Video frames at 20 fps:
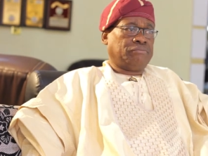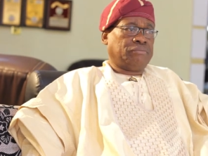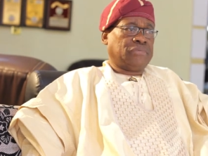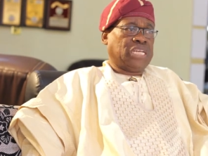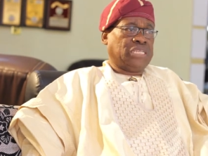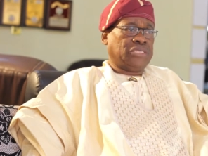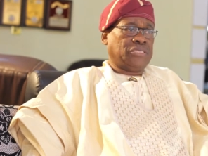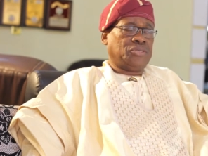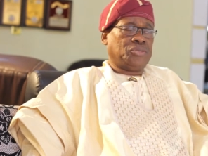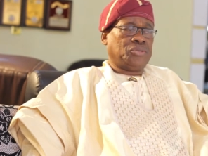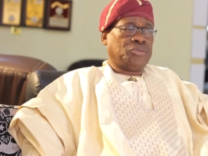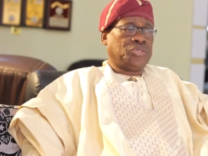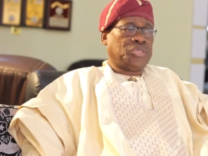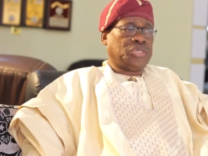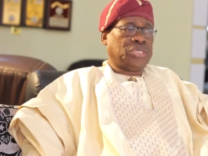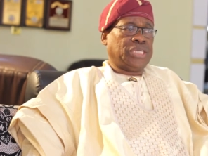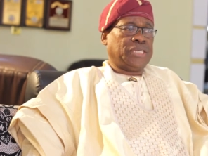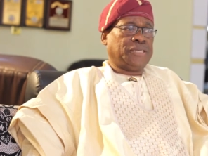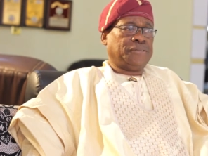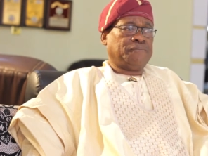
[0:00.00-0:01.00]
That is to
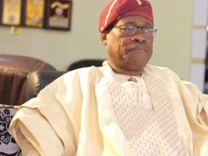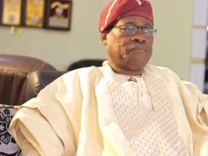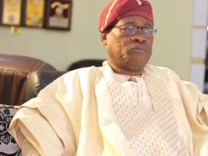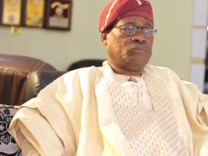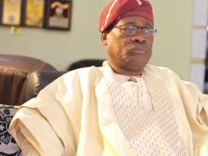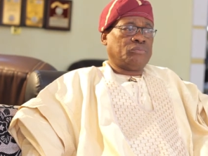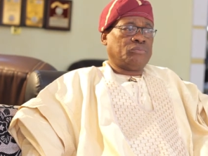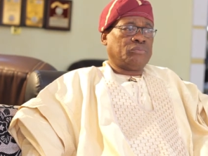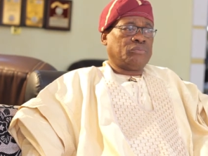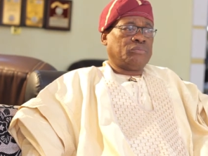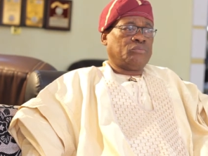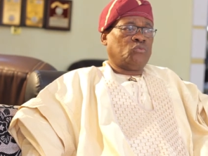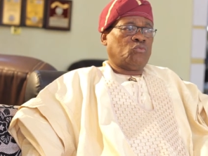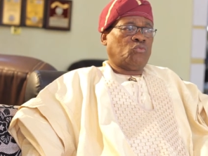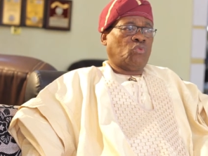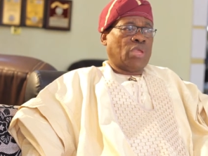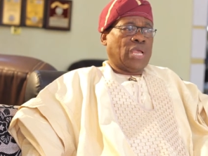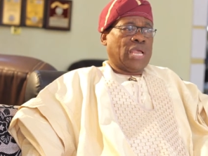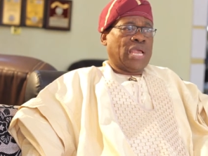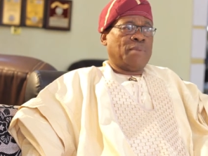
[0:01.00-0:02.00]
say,
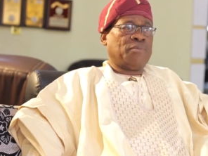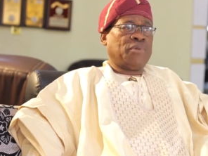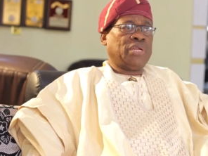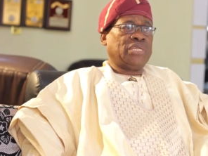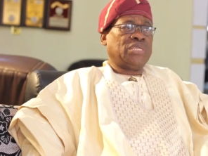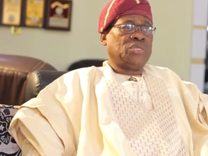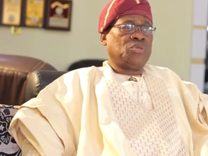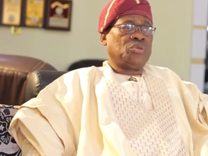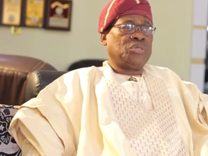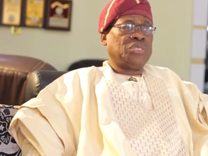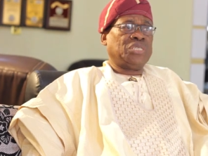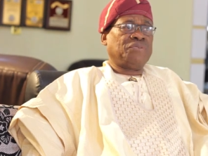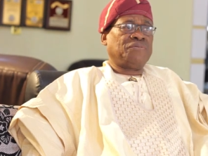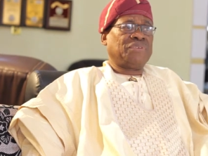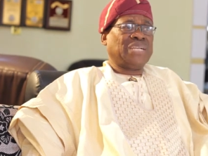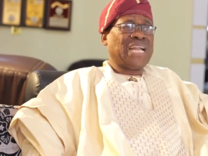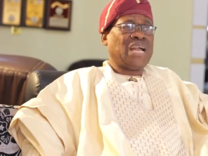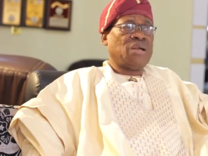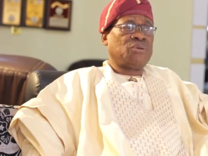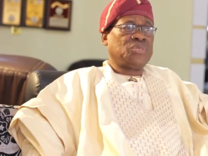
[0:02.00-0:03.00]
I am ready to
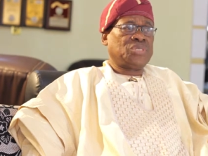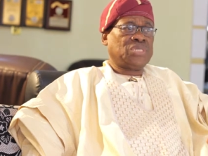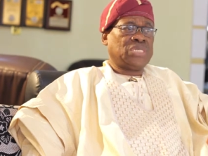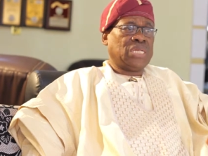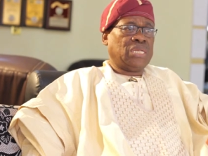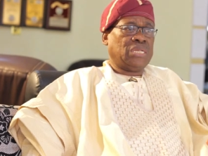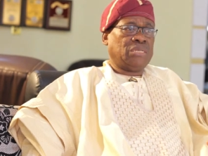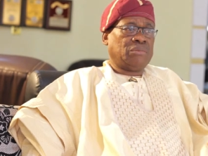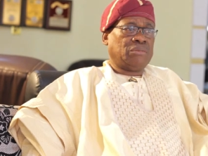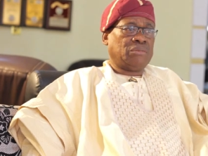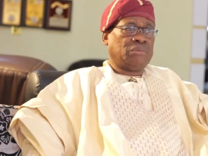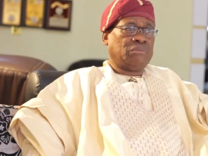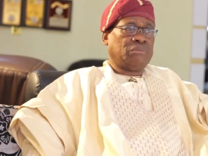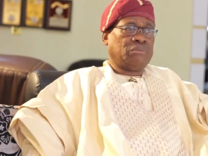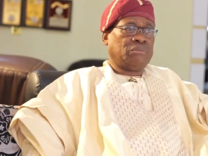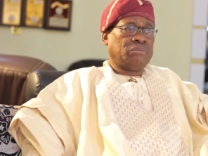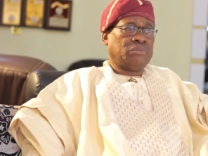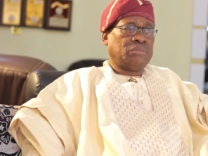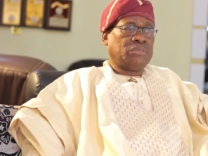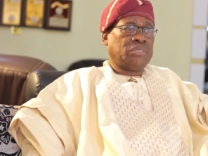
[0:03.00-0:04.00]
give counseling
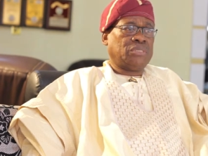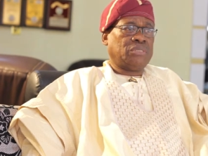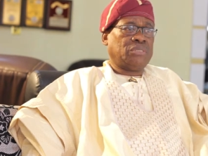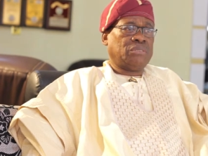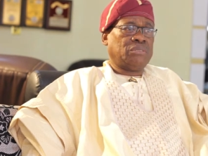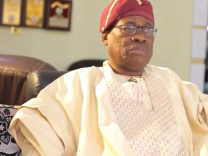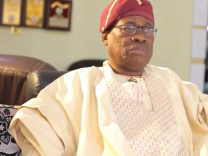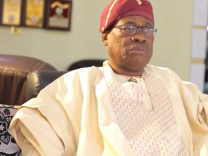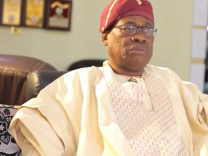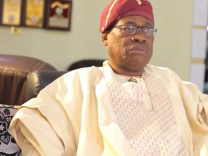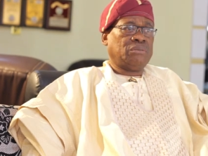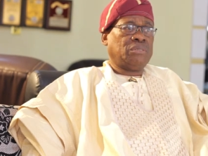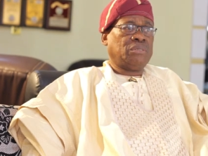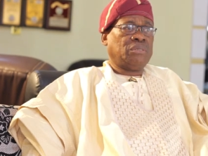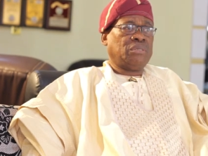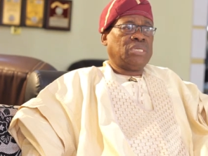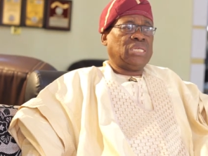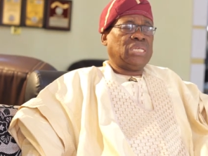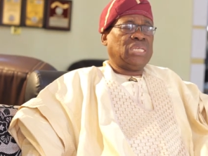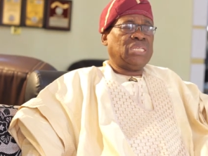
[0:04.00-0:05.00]

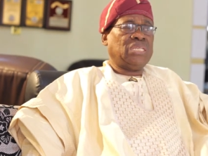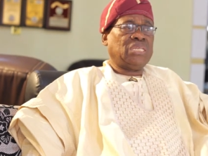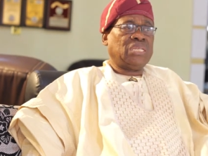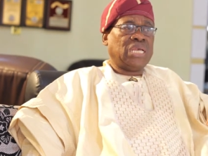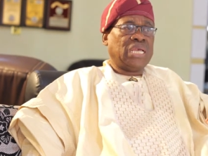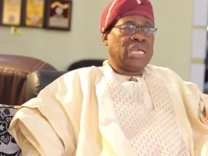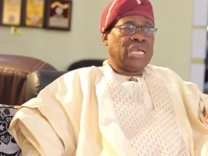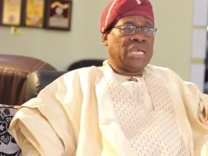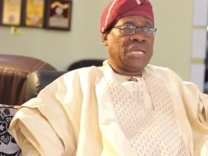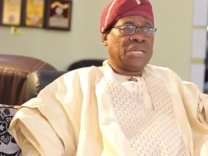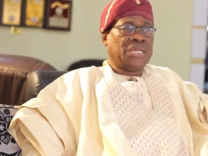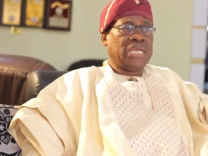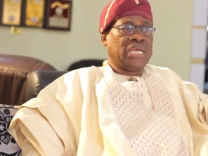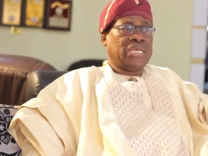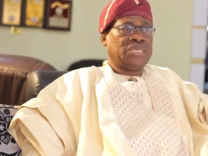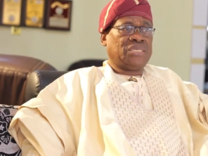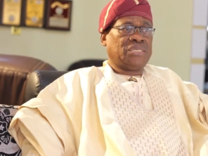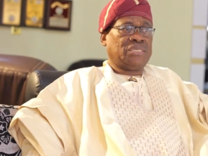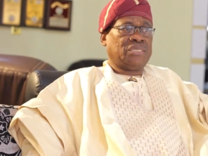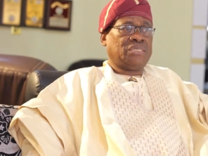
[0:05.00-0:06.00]
in
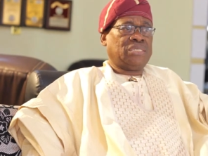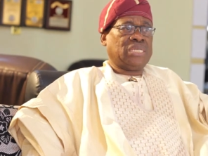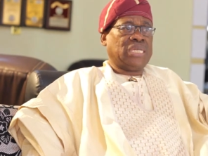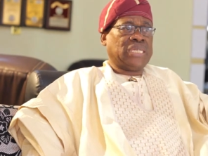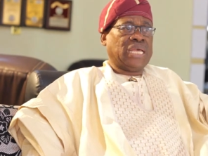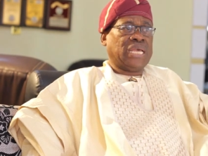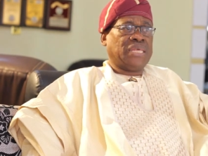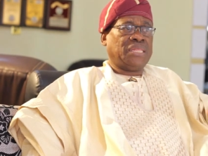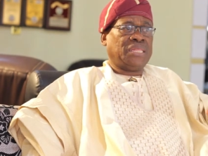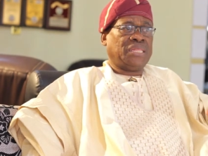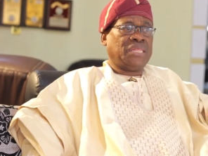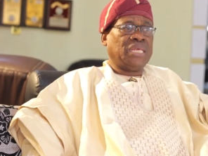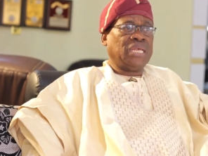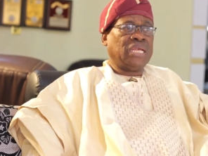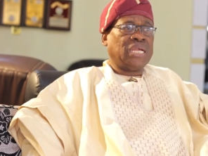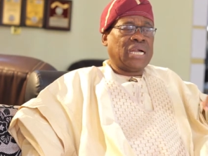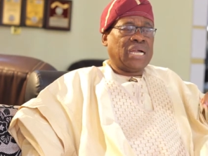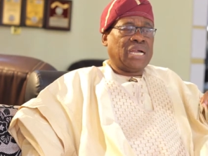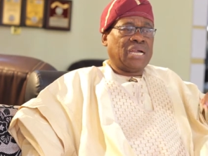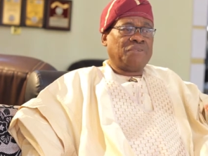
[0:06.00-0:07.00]
areas that I
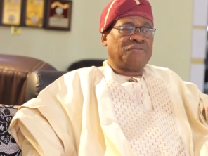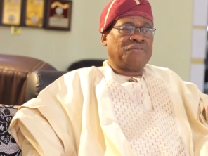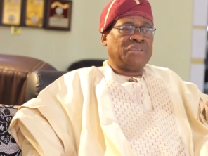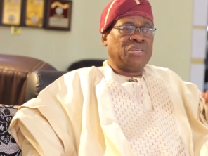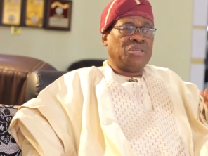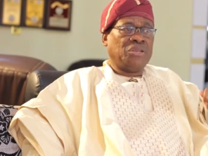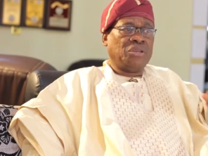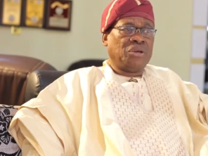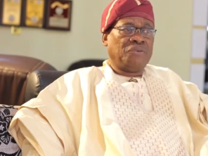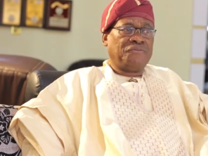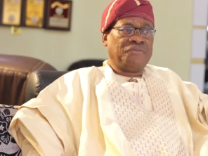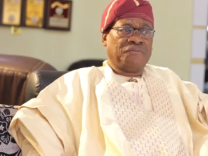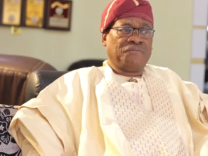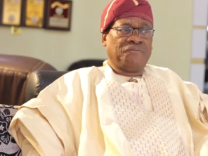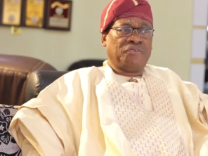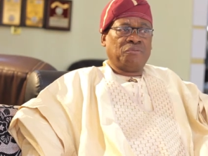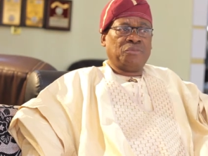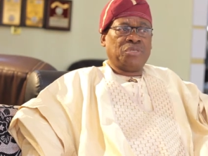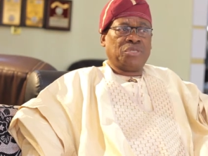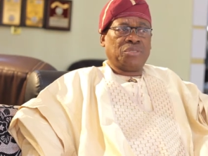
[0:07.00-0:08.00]
think I have enough
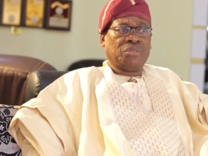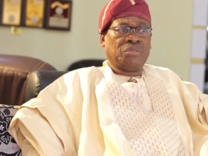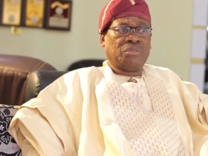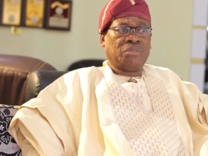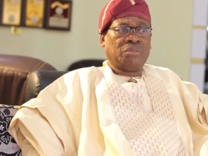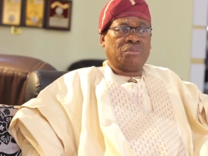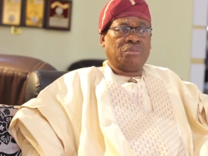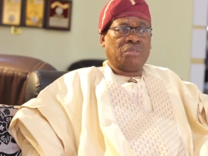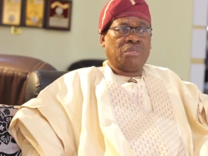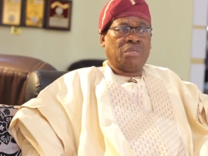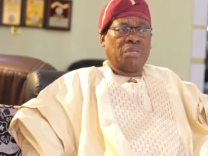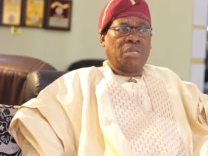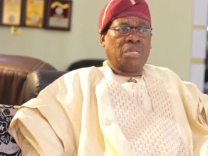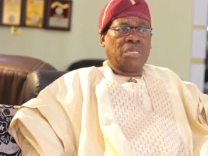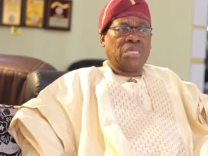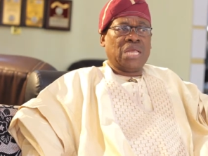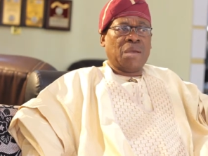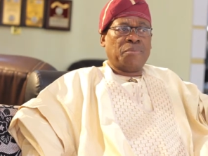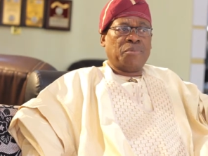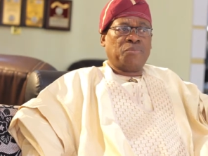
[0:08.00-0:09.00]
information
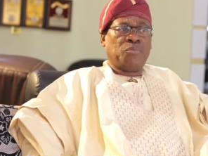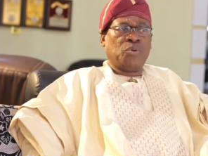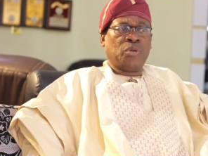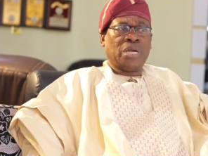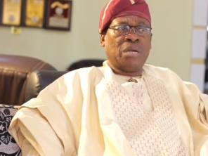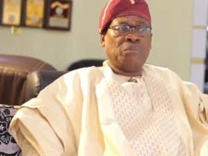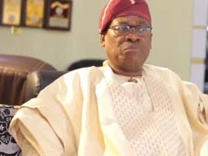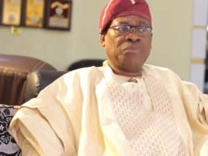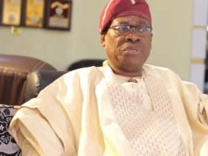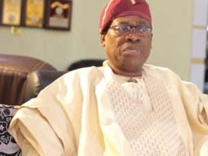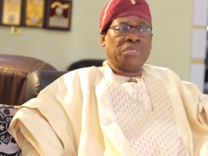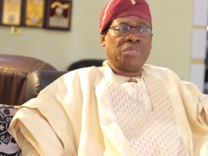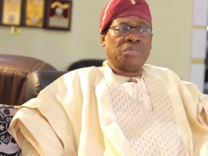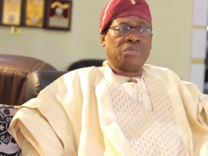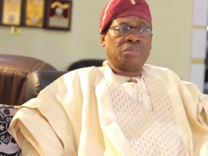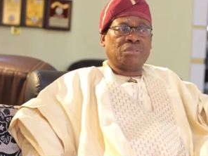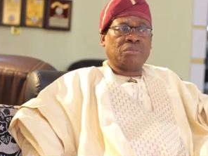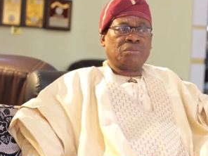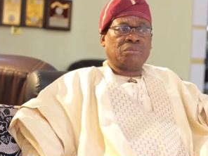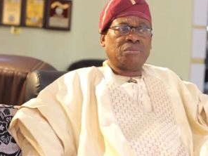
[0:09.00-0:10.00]
that people can build
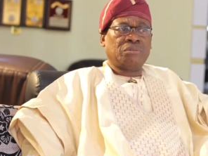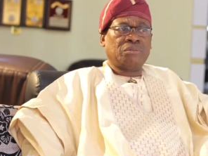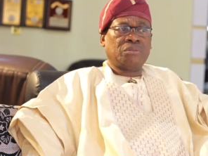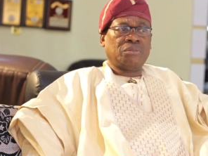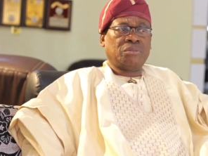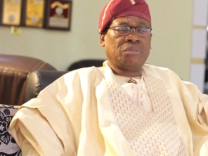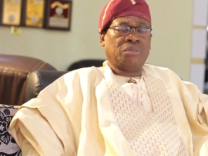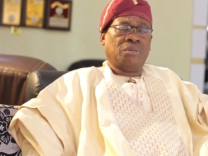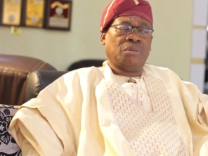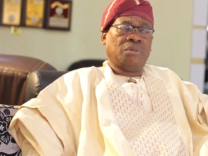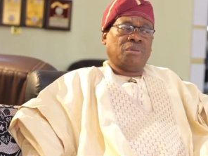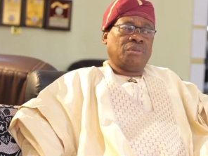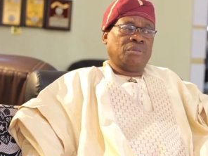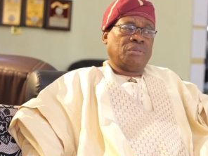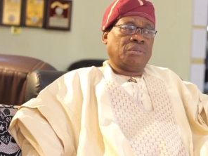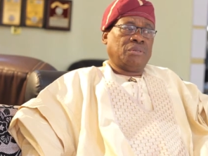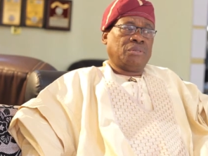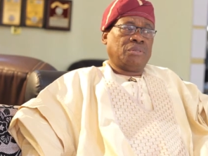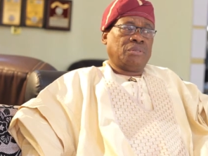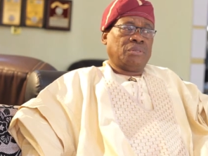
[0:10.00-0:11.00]
on.
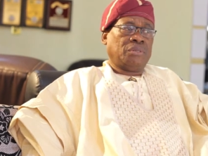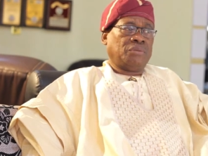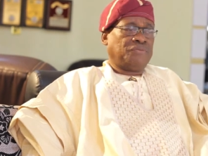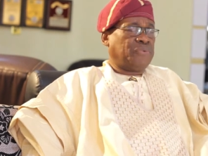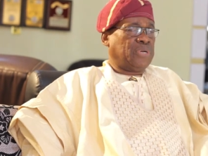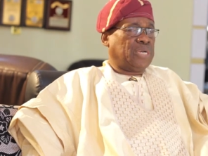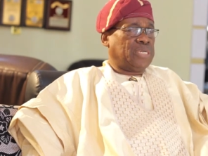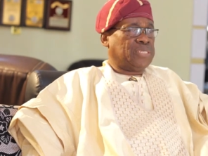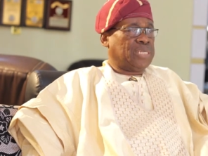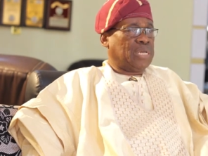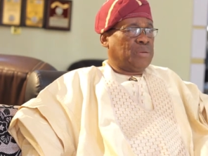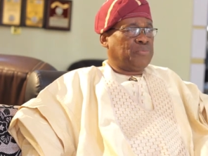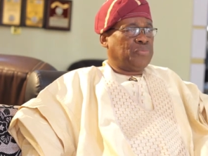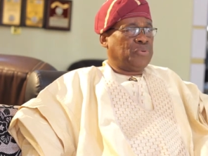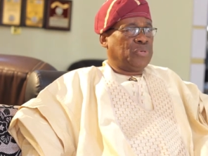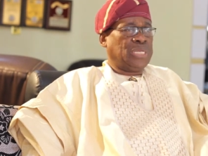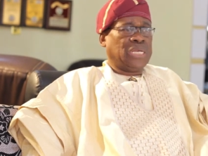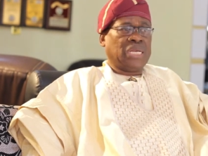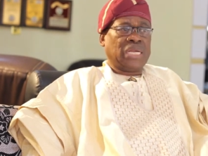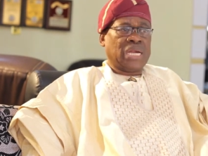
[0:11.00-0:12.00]
For
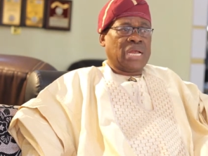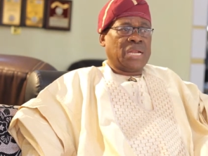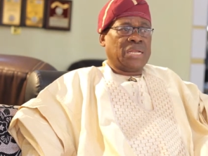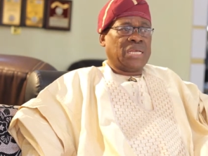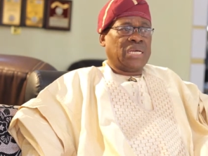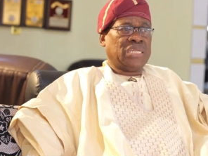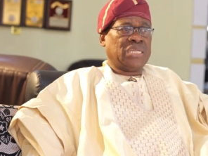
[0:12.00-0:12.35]
example, in career